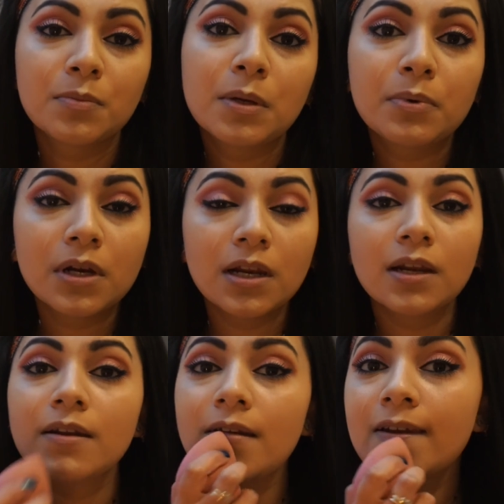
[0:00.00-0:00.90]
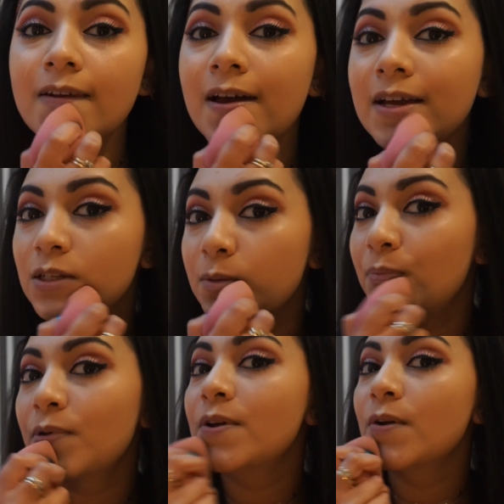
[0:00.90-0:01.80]
People like to
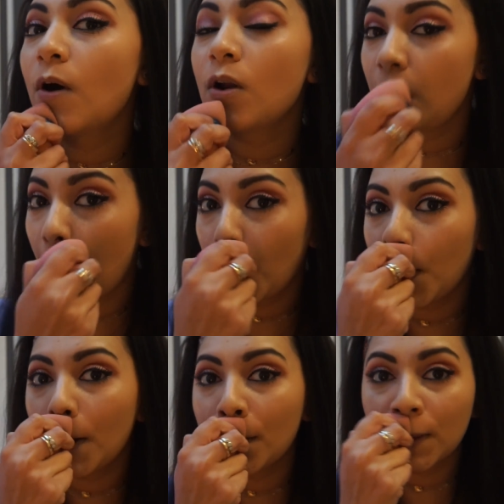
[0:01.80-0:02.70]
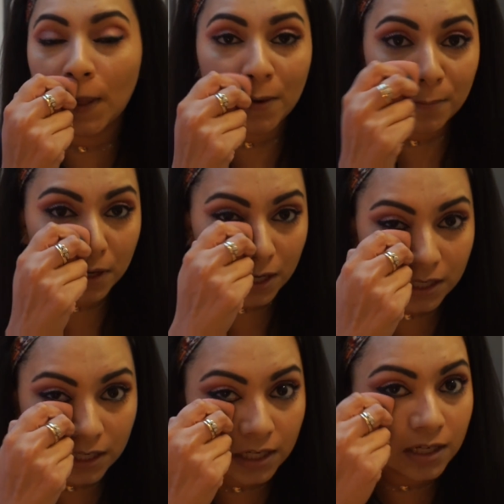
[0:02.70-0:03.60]
put it all on and then
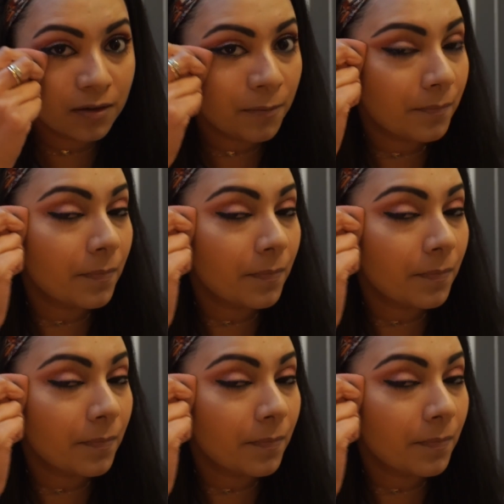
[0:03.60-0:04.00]
blend it in,